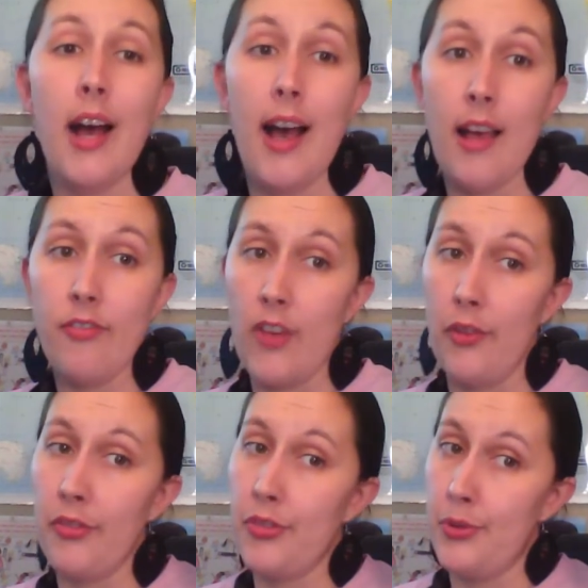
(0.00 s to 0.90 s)
I
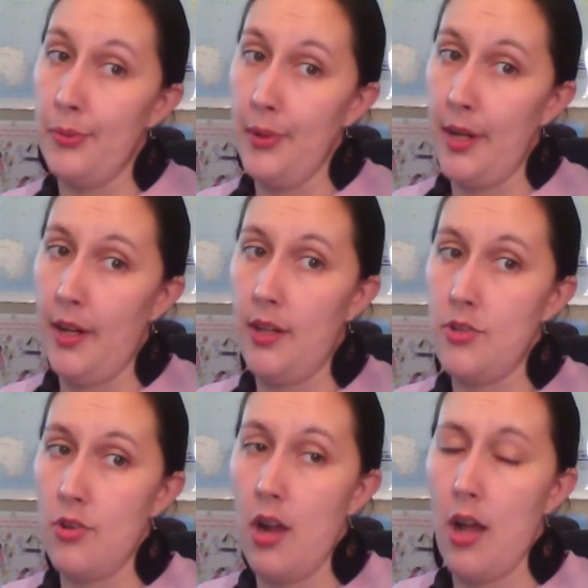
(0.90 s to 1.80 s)
felt three
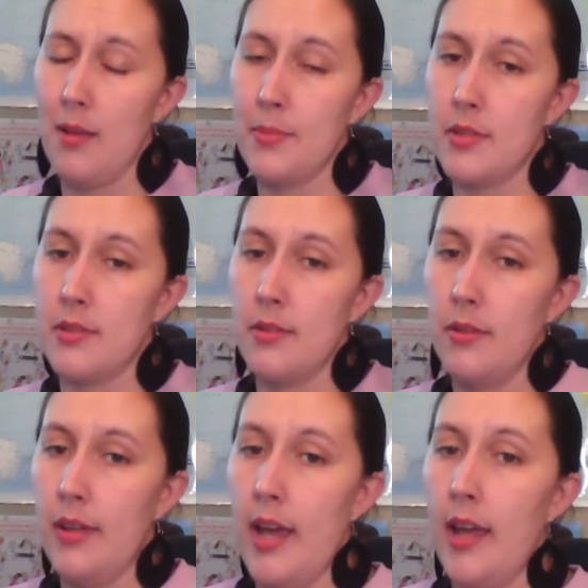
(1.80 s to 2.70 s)
drops.
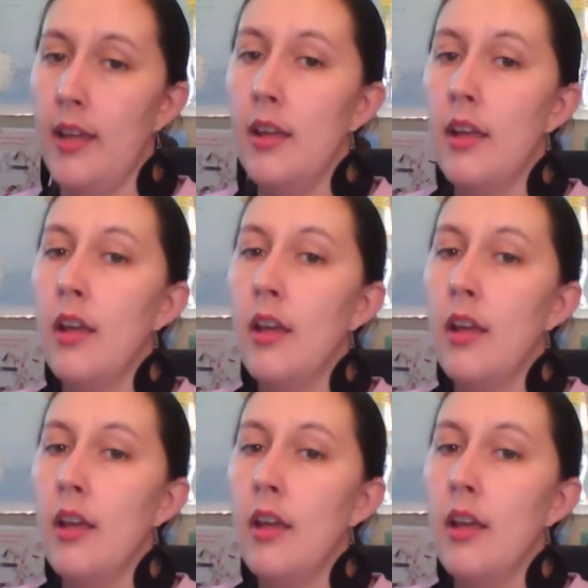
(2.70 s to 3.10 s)
Okay.